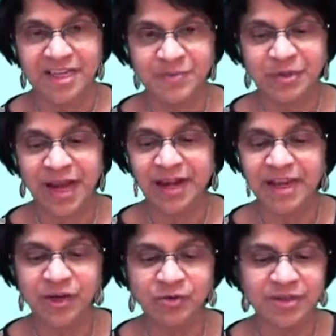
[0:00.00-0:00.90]
Let's put that
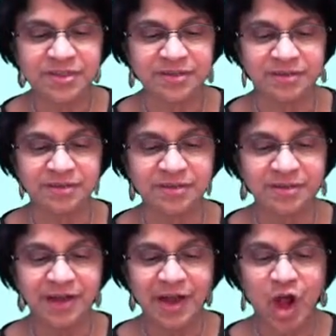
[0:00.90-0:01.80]
equal
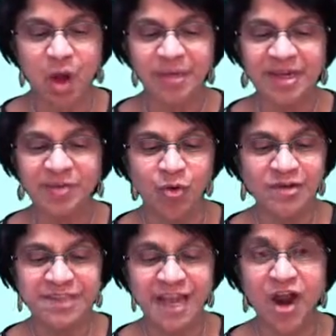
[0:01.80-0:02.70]
to, how many
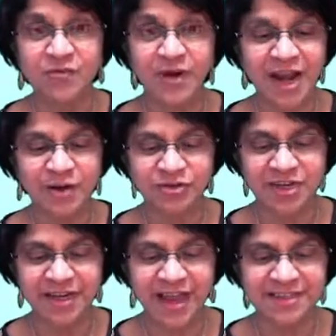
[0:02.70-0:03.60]
moles I got for
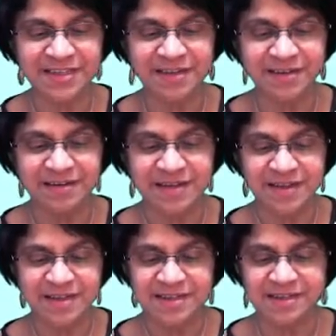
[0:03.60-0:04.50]
hydrogen gas here?
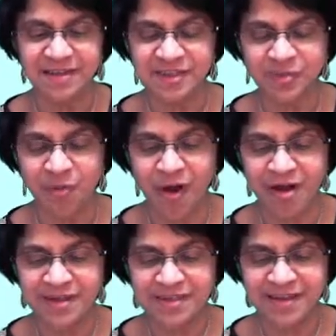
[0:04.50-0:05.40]

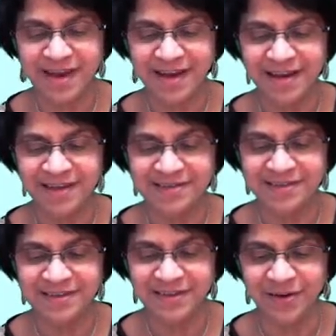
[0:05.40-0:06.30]

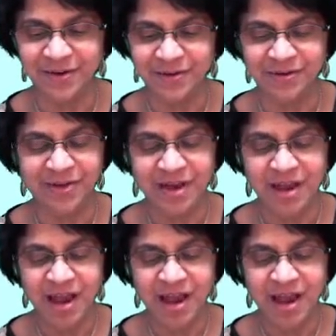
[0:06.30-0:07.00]
6.80.